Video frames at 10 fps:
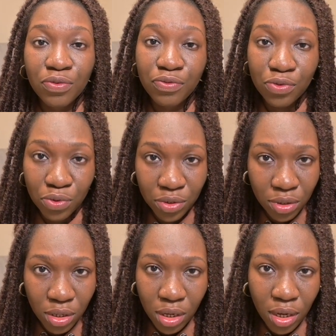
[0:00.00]
phone
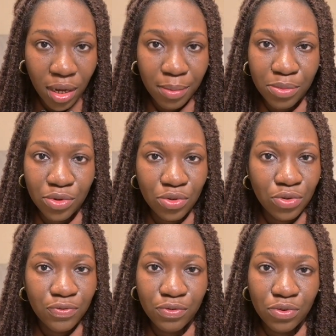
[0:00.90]
can be
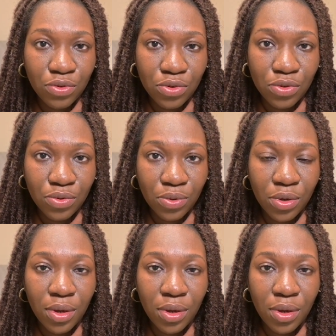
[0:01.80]
useful to you.